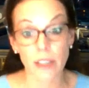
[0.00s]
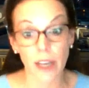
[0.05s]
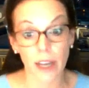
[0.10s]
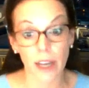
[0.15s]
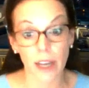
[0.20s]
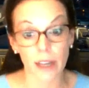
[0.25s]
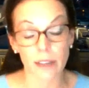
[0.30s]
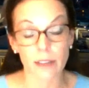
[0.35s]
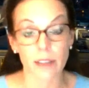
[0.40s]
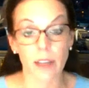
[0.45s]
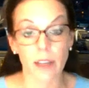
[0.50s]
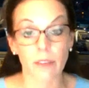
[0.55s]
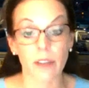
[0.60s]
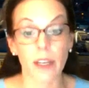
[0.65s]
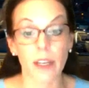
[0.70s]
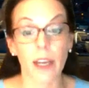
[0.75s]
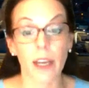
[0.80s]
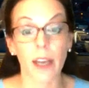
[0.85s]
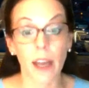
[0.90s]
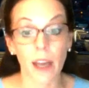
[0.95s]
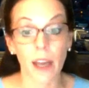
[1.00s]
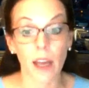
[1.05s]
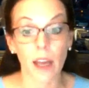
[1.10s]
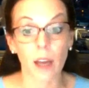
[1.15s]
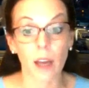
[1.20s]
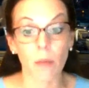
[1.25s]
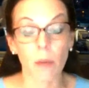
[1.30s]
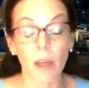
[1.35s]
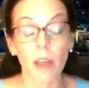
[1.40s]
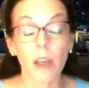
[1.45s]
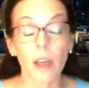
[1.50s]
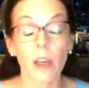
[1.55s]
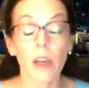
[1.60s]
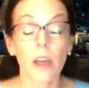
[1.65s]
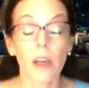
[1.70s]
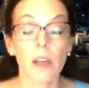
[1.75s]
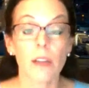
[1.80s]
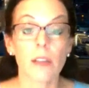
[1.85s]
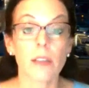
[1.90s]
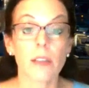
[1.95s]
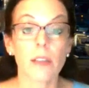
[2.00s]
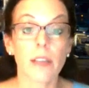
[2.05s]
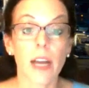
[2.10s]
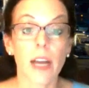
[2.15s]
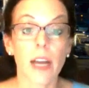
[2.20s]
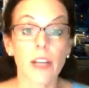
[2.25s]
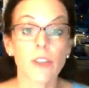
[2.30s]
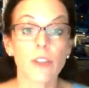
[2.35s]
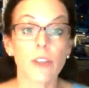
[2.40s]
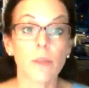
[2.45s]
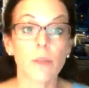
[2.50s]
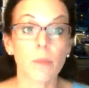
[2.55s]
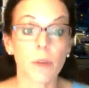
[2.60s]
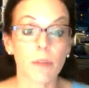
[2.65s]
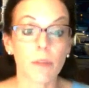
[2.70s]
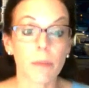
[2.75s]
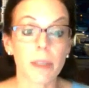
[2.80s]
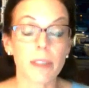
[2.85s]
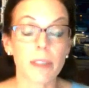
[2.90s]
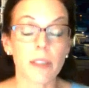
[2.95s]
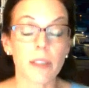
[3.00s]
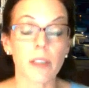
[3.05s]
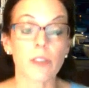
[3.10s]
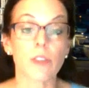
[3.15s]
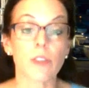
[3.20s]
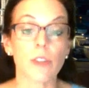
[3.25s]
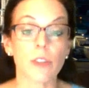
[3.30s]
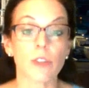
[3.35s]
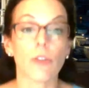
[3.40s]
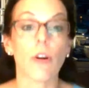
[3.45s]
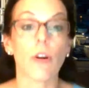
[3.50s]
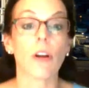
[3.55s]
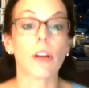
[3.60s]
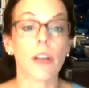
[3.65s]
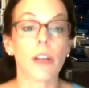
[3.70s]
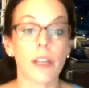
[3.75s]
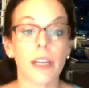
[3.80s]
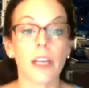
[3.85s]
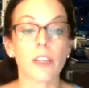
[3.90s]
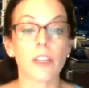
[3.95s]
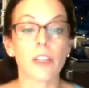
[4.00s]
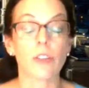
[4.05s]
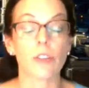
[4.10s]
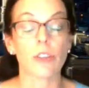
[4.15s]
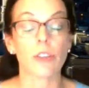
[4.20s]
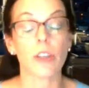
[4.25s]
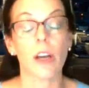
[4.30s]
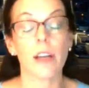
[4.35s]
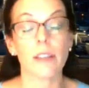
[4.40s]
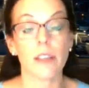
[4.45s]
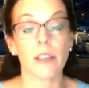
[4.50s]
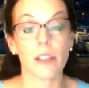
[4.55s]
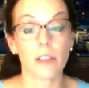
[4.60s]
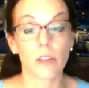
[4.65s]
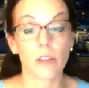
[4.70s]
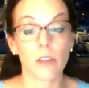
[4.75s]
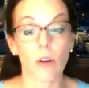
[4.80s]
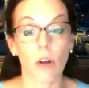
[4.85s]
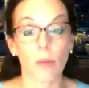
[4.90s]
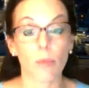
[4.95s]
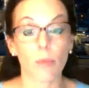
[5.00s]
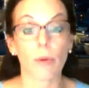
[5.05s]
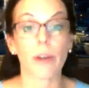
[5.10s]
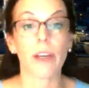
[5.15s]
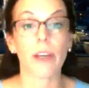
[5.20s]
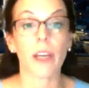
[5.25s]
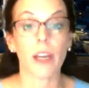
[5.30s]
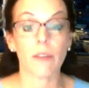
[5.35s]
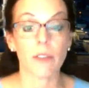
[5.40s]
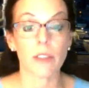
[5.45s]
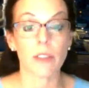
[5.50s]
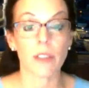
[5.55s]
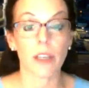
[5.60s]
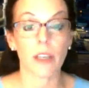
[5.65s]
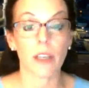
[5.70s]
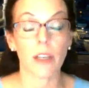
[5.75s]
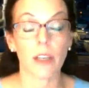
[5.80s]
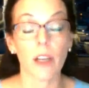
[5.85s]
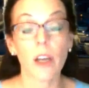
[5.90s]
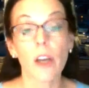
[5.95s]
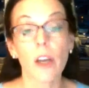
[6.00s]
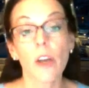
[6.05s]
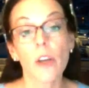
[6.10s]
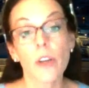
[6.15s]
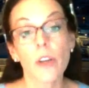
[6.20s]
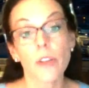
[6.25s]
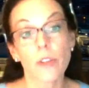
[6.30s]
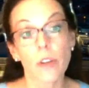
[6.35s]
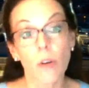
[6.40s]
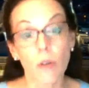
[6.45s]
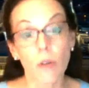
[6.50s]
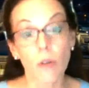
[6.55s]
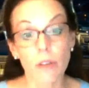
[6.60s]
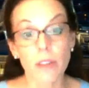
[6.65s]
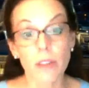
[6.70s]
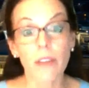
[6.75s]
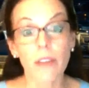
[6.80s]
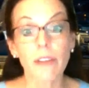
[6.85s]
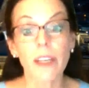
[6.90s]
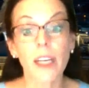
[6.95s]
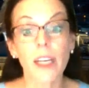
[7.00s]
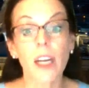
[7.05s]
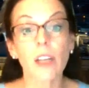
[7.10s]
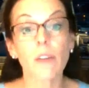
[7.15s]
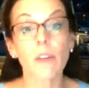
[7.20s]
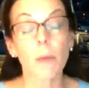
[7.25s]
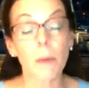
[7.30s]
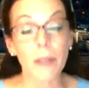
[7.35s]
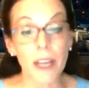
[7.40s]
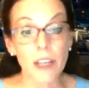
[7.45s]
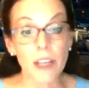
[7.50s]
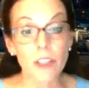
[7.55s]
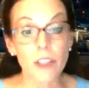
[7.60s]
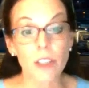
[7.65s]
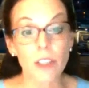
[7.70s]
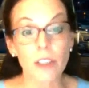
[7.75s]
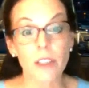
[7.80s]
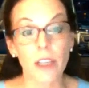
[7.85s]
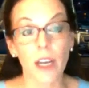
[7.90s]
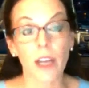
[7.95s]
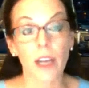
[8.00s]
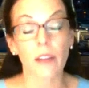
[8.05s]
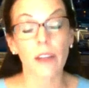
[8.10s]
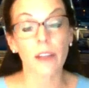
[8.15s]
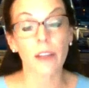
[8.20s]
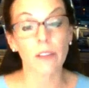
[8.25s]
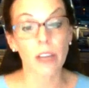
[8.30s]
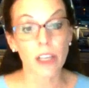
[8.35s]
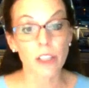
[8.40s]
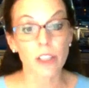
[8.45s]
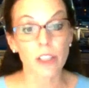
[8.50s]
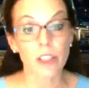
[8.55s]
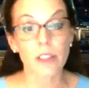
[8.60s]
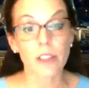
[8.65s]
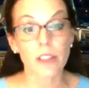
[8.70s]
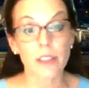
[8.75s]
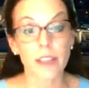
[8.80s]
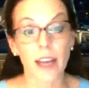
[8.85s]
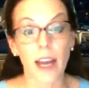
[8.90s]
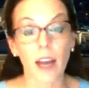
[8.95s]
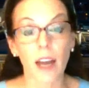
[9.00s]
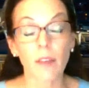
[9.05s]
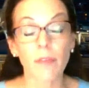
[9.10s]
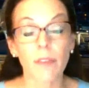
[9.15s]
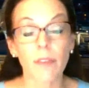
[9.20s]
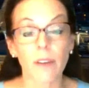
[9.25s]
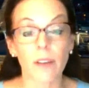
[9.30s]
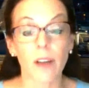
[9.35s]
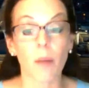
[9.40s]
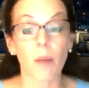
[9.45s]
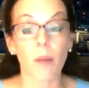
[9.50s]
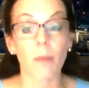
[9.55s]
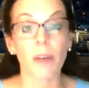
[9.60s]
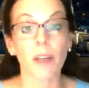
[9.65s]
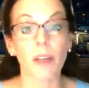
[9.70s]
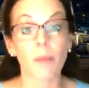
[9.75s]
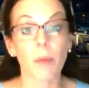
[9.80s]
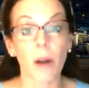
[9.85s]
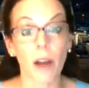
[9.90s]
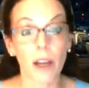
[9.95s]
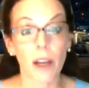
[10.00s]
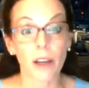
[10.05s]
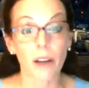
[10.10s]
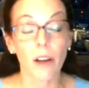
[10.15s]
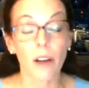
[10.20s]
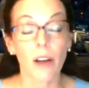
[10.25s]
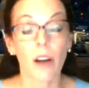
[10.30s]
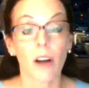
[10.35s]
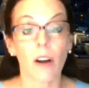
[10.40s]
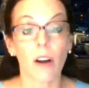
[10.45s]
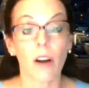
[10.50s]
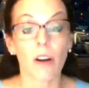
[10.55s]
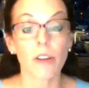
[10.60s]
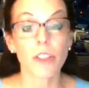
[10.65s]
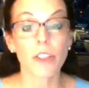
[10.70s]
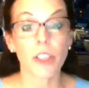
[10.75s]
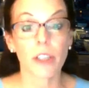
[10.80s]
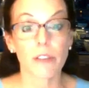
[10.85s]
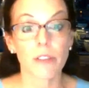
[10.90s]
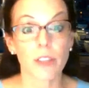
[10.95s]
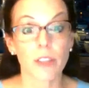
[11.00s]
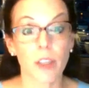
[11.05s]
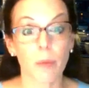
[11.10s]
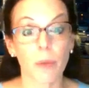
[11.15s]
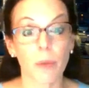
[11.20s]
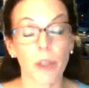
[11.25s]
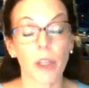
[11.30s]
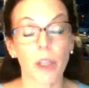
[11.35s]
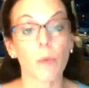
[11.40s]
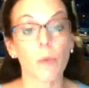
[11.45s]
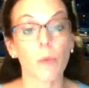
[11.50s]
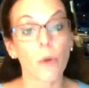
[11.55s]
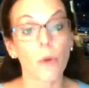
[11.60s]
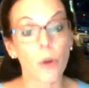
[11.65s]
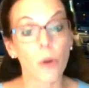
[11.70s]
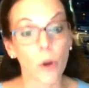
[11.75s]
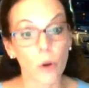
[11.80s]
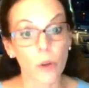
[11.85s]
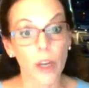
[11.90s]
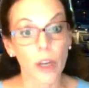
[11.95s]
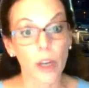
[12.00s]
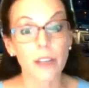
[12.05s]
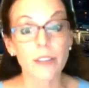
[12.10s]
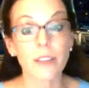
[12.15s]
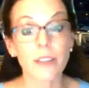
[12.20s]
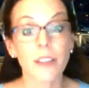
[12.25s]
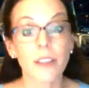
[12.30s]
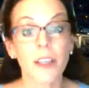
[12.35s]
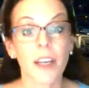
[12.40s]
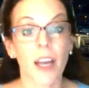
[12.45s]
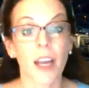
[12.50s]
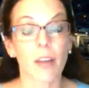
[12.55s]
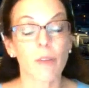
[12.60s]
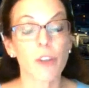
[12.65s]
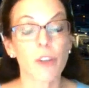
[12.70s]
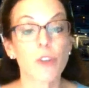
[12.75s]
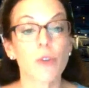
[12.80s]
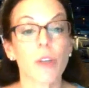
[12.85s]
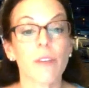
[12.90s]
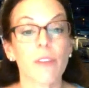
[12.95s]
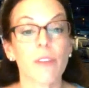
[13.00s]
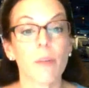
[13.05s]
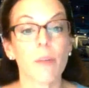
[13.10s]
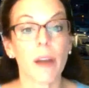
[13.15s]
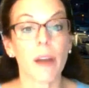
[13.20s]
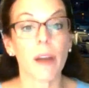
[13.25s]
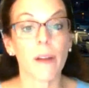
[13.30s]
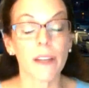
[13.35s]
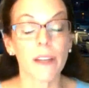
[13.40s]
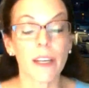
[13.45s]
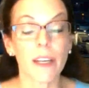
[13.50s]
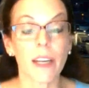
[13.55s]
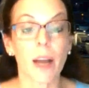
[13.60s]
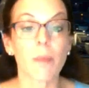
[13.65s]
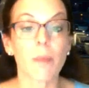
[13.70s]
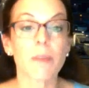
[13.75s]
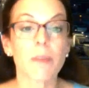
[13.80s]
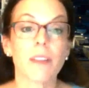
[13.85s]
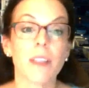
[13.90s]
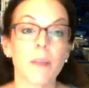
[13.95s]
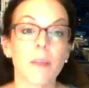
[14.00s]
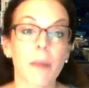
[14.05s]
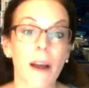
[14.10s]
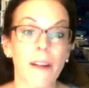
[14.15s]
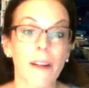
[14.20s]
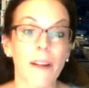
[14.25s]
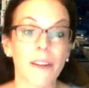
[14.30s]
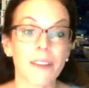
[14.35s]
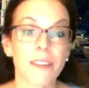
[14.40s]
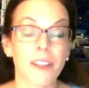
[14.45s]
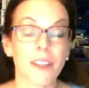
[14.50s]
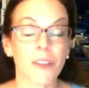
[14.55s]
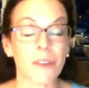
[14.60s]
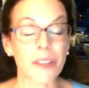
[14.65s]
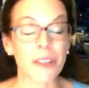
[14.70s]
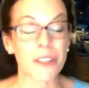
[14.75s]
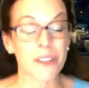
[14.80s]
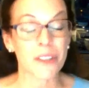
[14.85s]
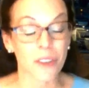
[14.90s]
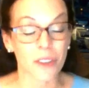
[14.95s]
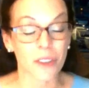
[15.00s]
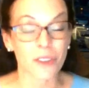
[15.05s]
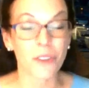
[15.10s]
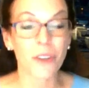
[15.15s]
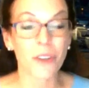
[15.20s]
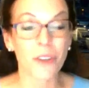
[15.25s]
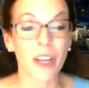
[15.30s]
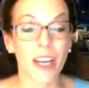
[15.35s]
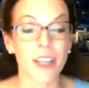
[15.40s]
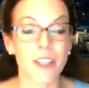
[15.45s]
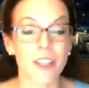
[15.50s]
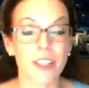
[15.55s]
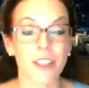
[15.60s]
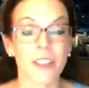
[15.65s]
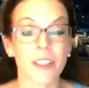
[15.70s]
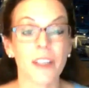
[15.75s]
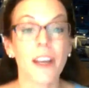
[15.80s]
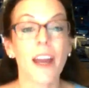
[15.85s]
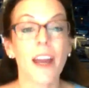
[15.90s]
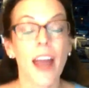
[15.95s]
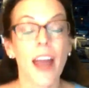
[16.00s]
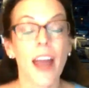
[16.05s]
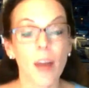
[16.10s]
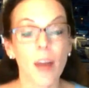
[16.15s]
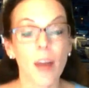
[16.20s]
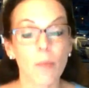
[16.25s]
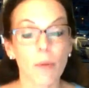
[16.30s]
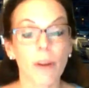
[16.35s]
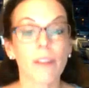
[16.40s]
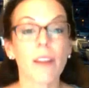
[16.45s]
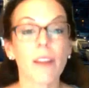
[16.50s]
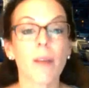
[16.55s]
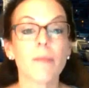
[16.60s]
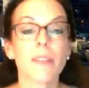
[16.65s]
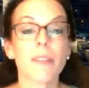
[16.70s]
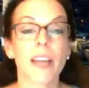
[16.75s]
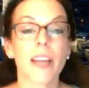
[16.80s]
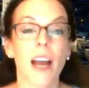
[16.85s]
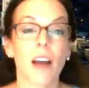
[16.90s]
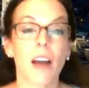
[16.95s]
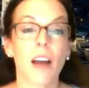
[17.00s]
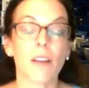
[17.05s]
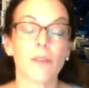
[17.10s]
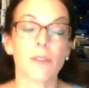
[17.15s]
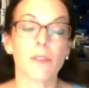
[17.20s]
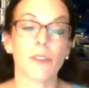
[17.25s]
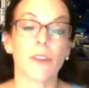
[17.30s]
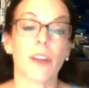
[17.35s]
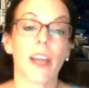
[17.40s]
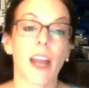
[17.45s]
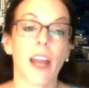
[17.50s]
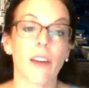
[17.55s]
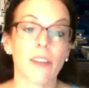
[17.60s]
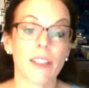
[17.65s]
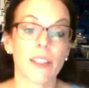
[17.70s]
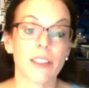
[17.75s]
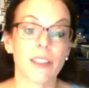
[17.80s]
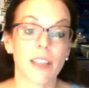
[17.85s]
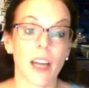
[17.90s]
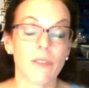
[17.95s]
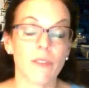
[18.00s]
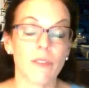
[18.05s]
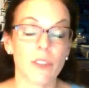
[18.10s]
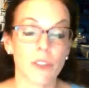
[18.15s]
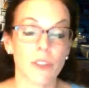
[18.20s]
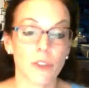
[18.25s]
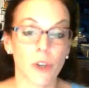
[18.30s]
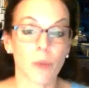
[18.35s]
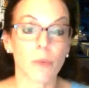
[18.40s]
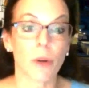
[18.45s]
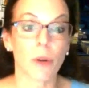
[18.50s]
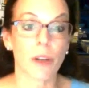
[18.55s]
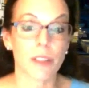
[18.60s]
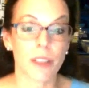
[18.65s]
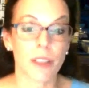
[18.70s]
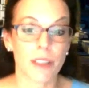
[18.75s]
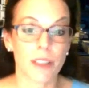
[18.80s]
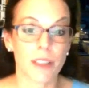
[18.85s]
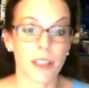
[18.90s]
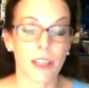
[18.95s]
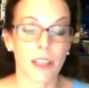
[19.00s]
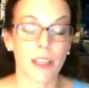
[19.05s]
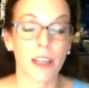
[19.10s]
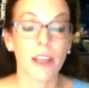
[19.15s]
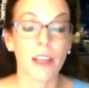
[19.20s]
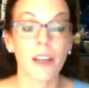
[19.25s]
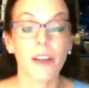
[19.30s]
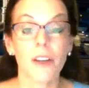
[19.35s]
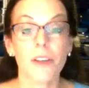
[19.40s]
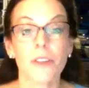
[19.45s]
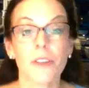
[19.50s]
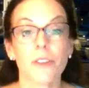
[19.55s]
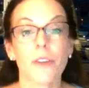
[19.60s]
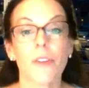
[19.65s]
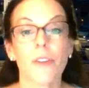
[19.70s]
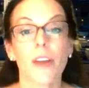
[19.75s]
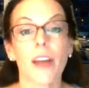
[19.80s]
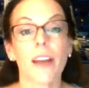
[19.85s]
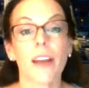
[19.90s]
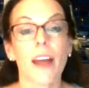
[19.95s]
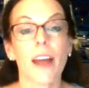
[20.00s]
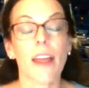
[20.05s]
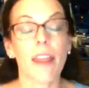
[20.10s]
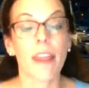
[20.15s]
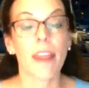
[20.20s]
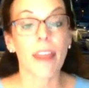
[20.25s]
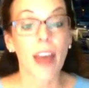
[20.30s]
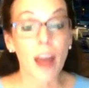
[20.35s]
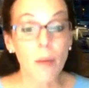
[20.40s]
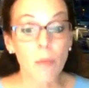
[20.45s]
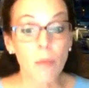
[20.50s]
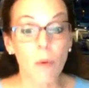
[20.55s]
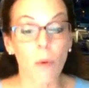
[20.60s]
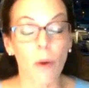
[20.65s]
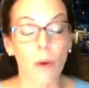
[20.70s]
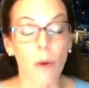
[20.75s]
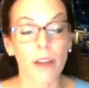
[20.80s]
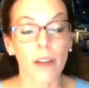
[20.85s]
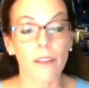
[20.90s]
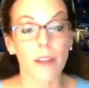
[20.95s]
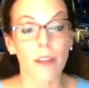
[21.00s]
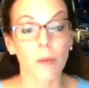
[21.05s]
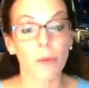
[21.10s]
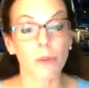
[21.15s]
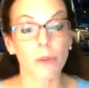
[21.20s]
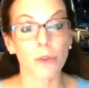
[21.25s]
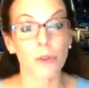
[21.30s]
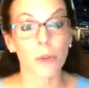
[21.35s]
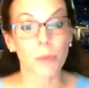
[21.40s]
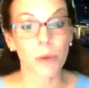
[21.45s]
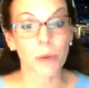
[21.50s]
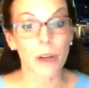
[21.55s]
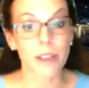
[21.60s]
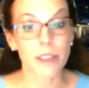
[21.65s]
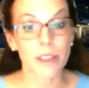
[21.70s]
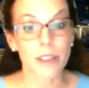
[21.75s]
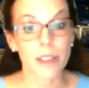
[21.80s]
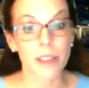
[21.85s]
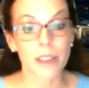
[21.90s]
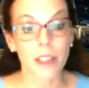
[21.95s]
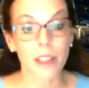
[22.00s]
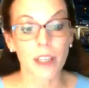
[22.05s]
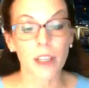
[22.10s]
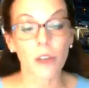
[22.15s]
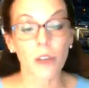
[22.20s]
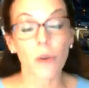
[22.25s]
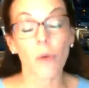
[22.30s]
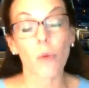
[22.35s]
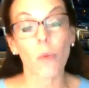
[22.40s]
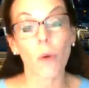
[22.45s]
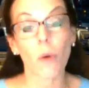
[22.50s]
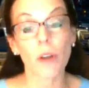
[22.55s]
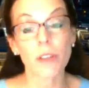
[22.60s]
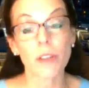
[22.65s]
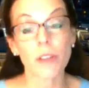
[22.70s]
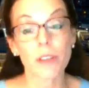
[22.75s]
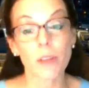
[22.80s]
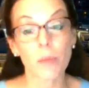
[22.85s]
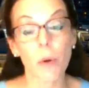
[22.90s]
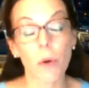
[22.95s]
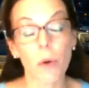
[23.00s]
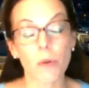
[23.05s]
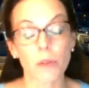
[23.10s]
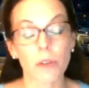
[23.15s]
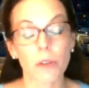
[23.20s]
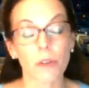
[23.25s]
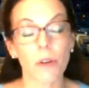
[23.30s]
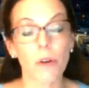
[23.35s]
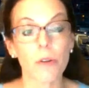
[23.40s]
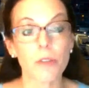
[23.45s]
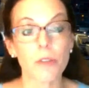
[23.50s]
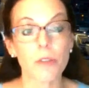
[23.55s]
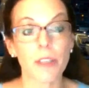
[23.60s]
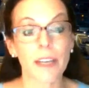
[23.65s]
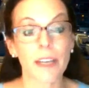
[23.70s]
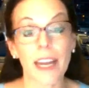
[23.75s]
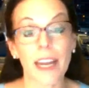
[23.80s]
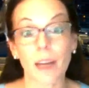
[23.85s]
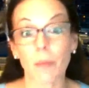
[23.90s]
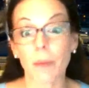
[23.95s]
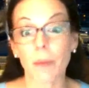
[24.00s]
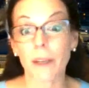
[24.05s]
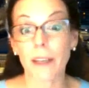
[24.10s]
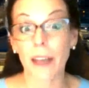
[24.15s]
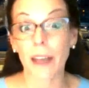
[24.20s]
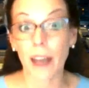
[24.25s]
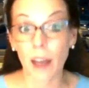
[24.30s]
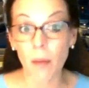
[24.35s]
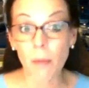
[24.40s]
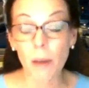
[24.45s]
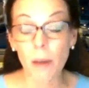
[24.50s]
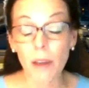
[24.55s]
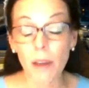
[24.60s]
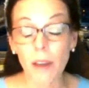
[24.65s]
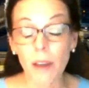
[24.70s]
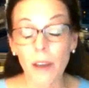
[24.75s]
day at 7 a.m., the statute permits us to start an exercise that's called pre-canvassing. So on 7 a.m. on election day, the election staff, accompanied by our sheriff's deputy, will go get and retrieve the mail-in and absentee ballots that are in a secure location and bring them down for the county staff to start processing. So then at that point, they will do their processing. Once the polls close at 8 p.m.,